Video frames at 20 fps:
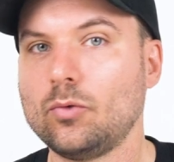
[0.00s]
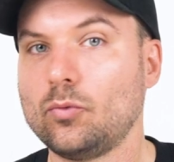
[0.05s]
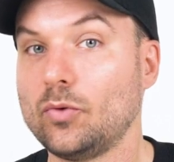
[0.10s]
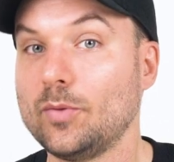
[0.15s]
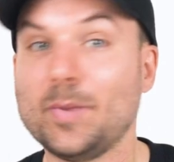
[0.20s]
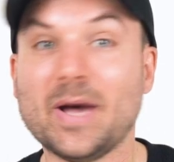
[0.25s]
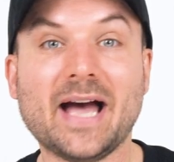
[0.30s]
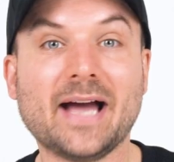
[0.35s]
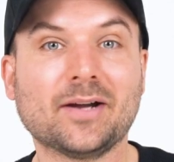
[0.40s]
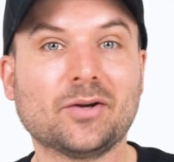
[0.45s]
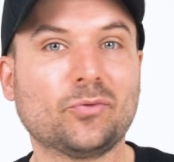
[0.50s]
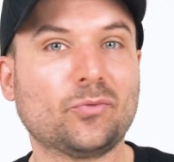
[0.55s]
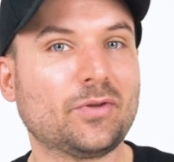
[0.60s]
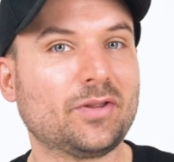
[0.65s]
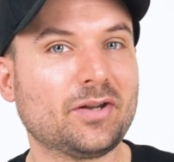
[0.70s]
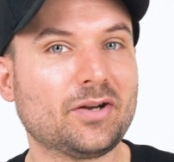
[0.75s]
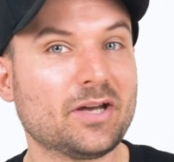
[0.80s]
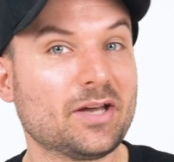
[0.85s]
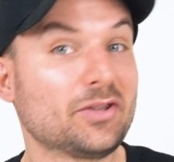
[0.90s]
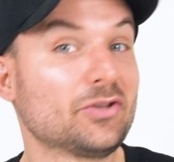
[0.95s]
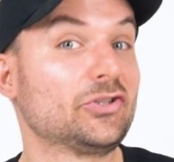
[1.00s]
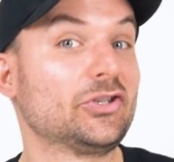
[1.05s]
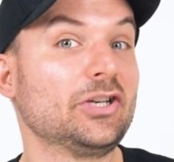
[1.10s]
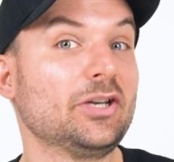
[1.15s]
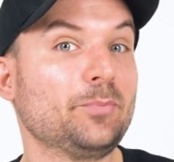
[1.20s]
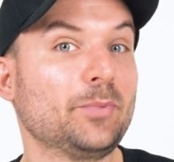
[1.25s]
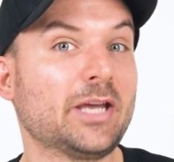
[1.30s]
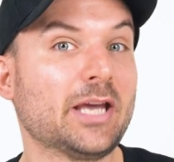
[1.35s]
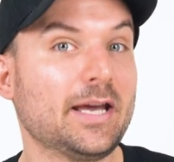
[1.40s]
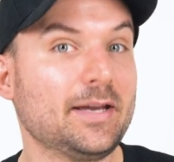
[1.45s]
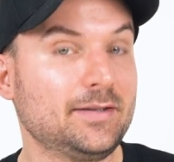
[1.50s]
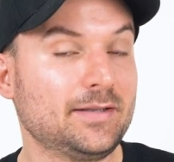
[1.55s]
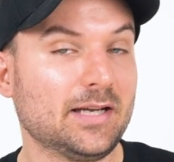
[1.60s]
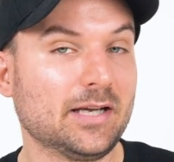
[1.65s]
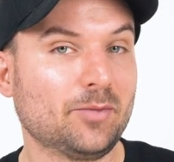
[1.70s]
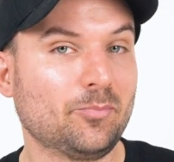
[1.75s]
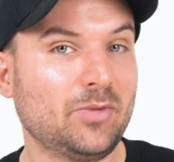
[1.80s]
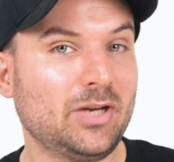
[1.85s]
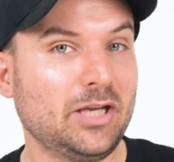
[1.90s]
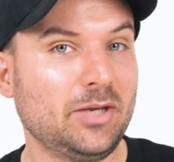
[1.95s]
We're back with another
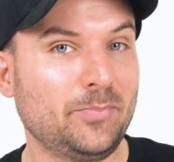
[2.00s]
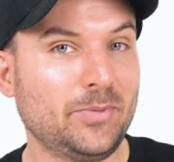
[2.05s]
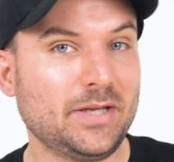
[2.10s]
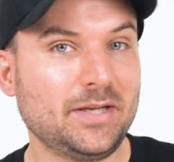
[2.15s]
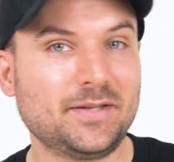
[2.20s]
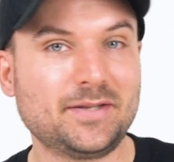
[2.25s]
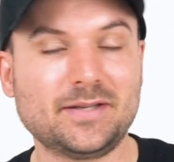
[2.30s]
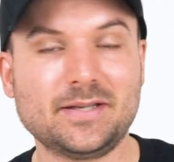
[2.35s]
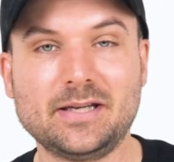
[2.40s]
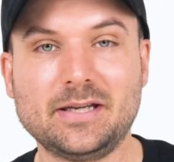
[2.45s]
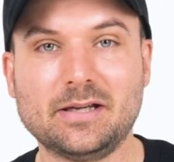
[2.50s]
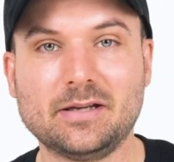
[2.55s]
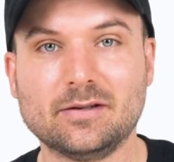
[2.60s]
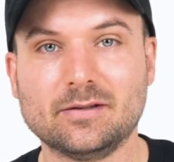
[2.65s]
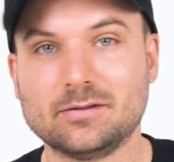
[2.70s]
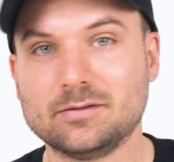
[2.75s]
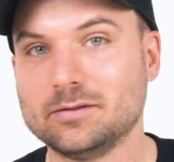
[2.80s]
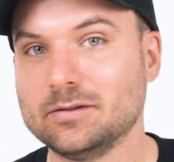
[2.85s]
GMKtec Mini PC,